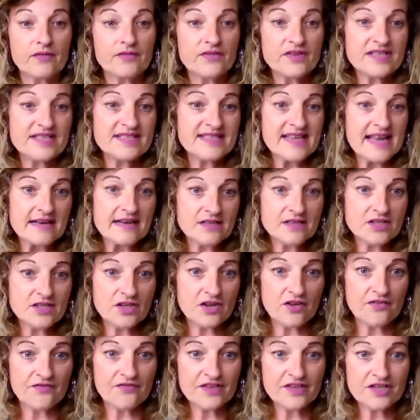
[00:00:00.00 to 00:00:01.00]
the scent
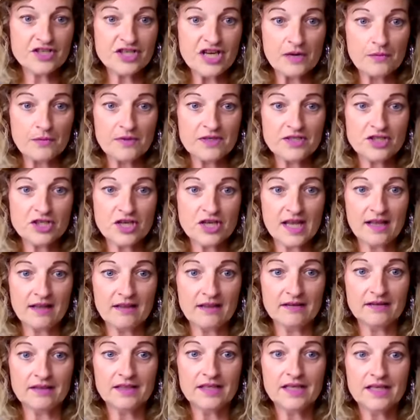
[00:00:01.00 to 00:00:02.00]
of the shower
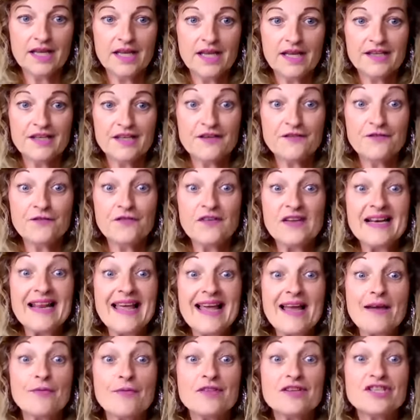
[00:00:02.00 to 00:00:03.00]
gel, you feel
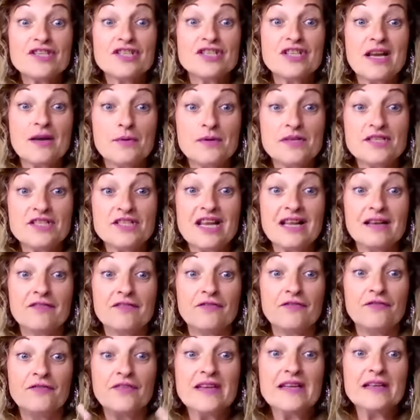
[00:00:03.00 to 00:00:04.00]
how the shower gel
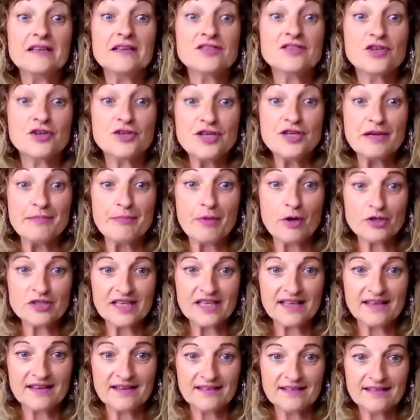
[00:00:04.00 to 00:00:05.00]
feels on your
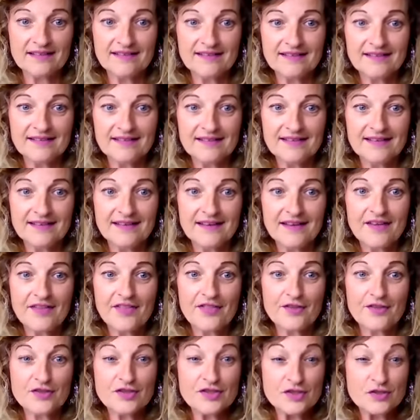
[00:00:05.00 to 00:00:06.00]
body
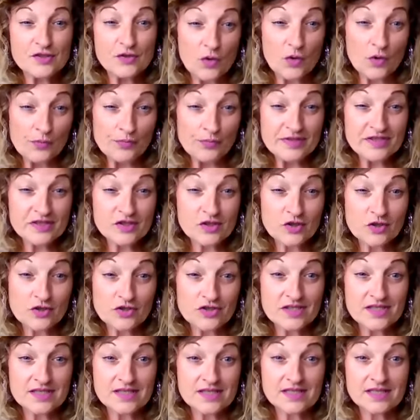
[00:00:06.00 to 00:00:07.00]
the soap
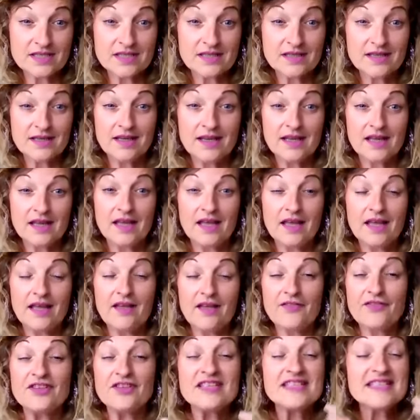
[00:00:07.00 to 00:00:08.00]
suds,
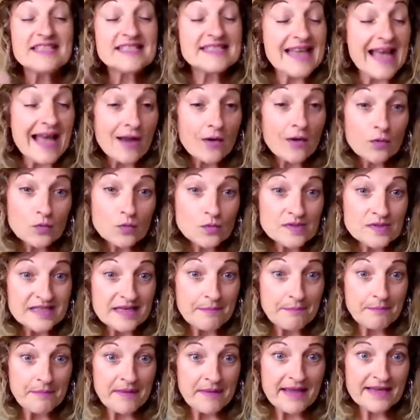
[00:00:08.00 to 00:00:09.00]
uh, the sound
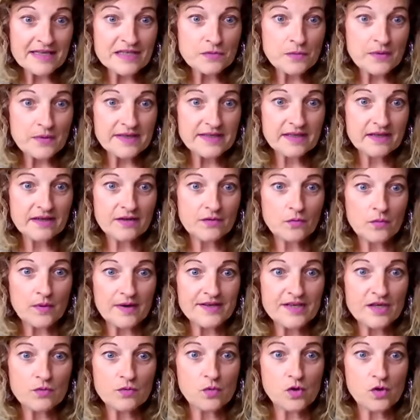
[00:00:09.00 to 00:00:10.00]
it makes when you
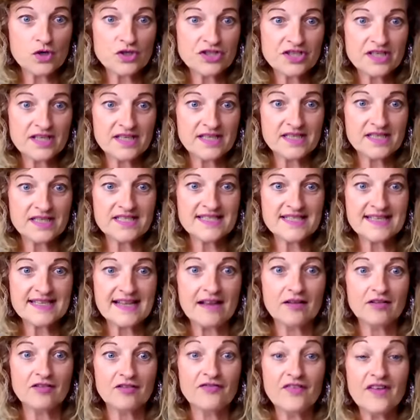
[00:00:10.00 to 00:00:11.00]
when you're washing
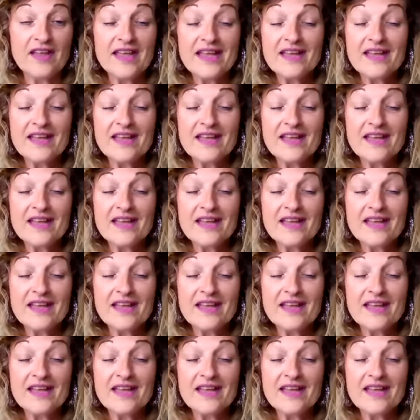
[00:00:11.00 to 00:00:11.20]
yourself,